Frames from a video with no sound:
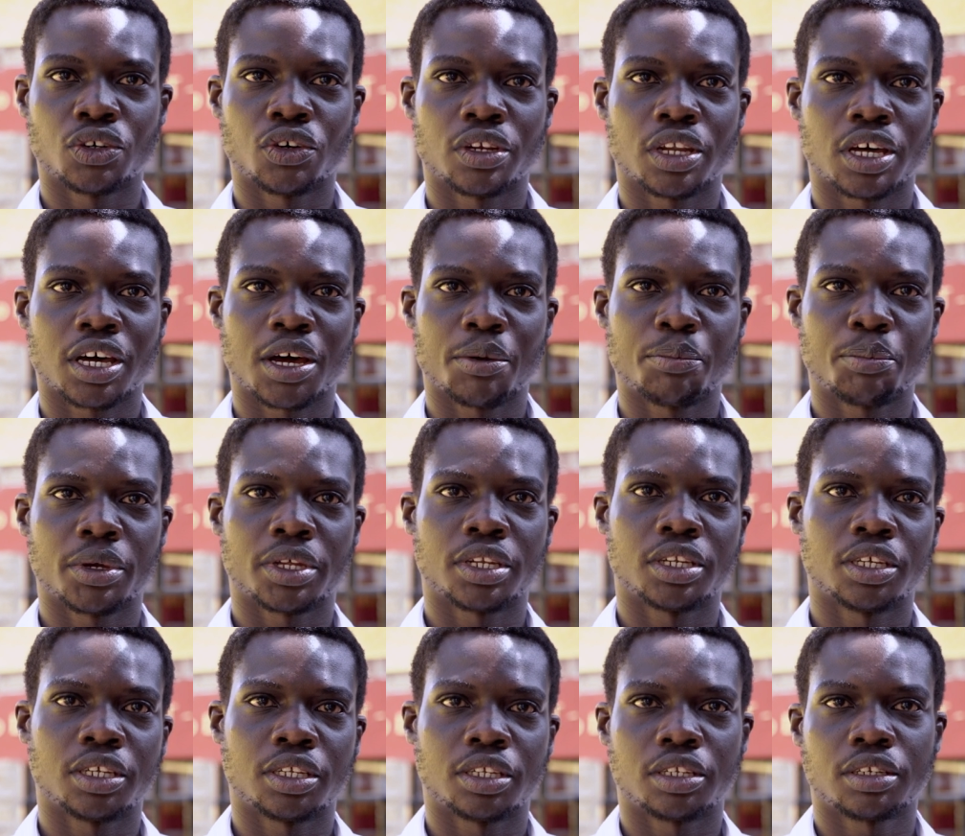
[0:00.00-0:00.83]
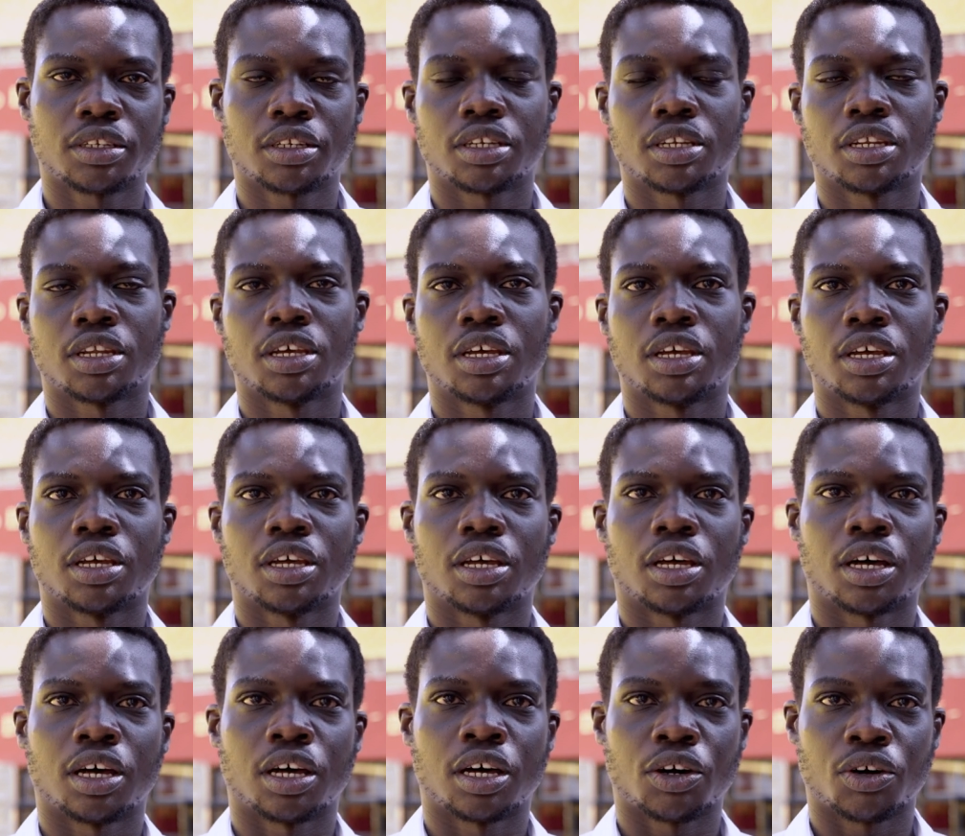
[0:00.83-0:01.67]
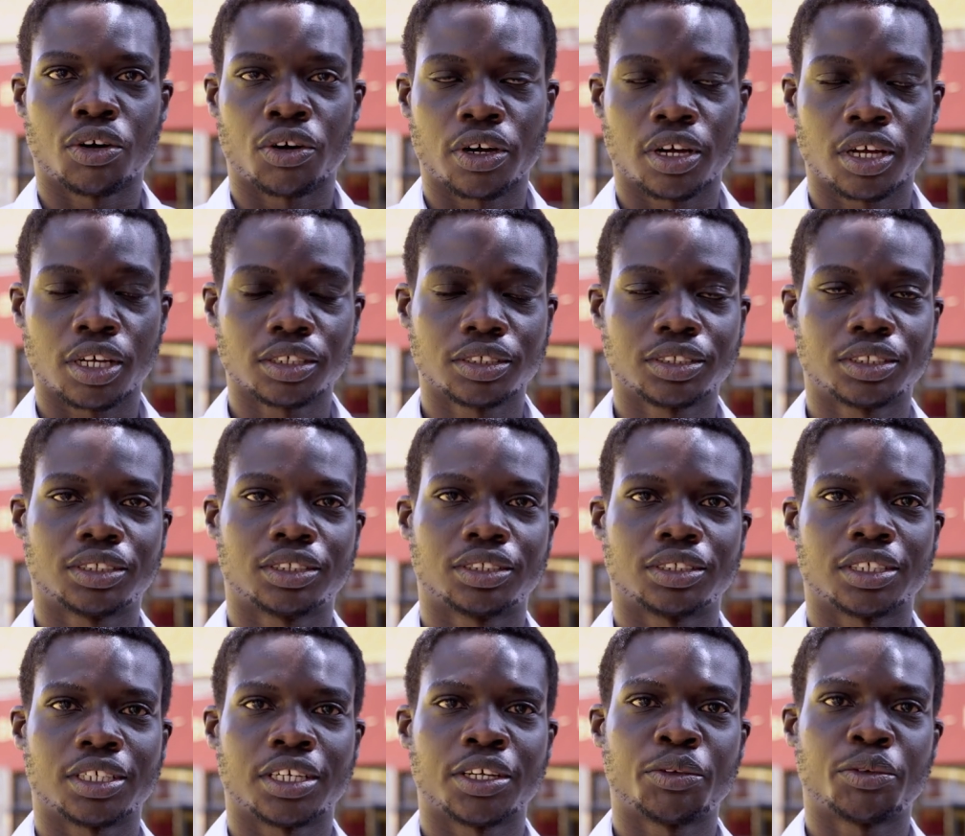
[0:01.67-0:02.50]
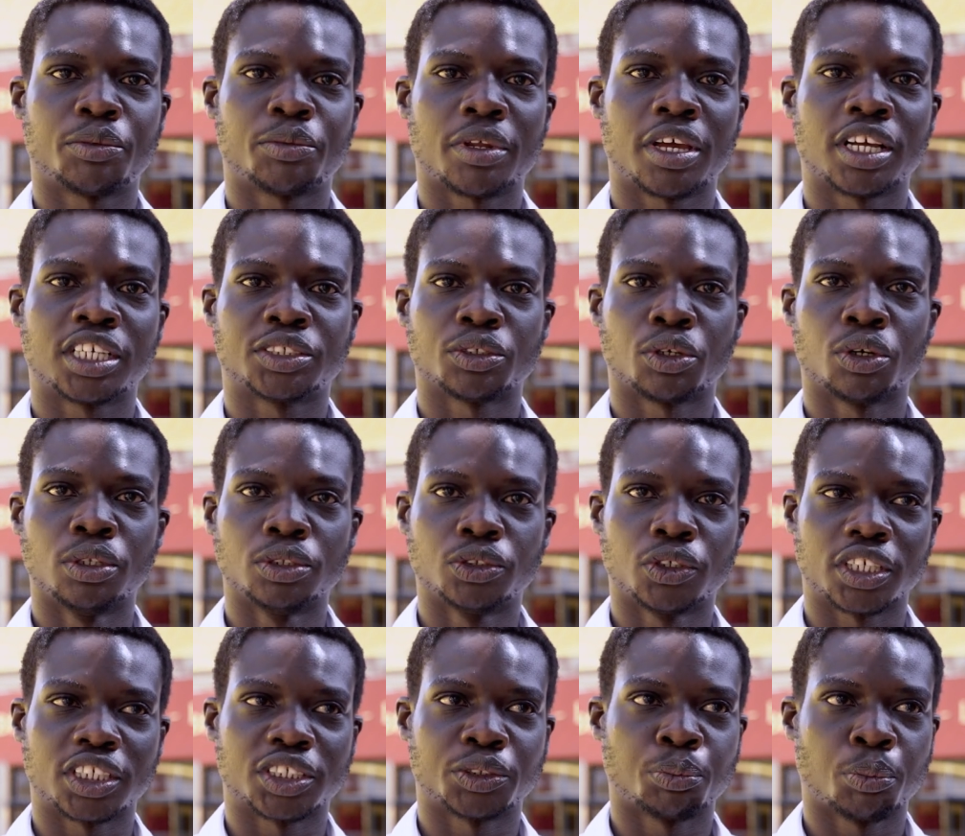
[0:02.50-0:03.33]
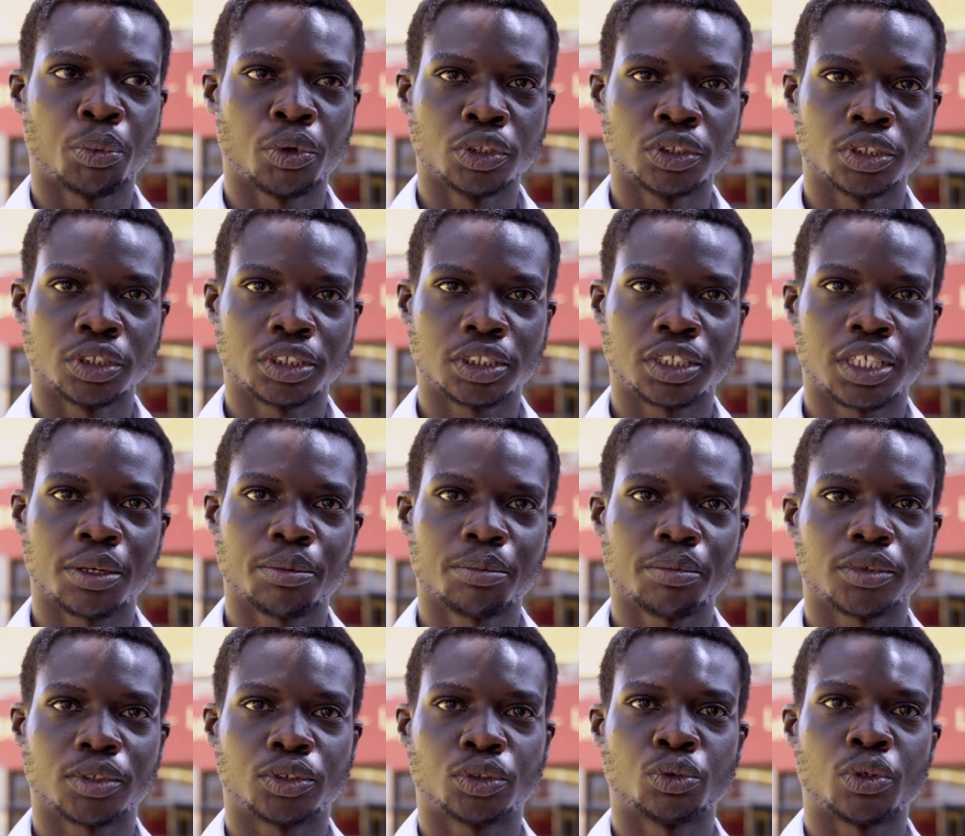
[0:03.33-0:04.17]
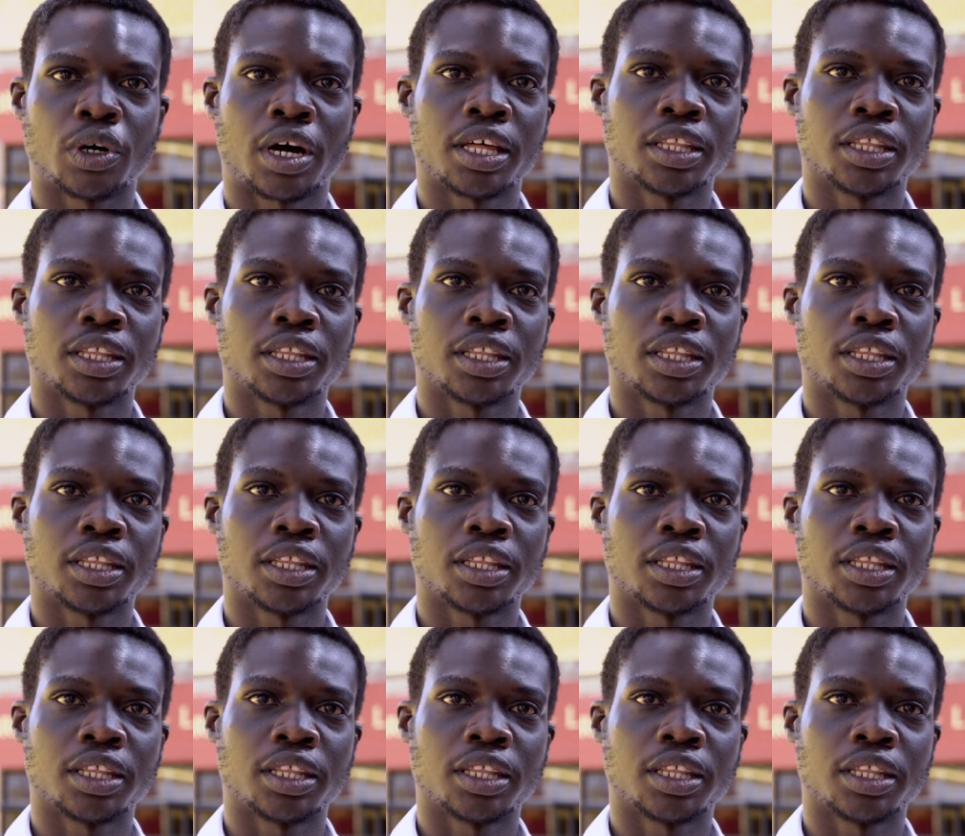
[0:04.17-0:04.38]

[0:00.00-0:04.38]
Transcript: going to happen in uh, August. It ex also exposes them to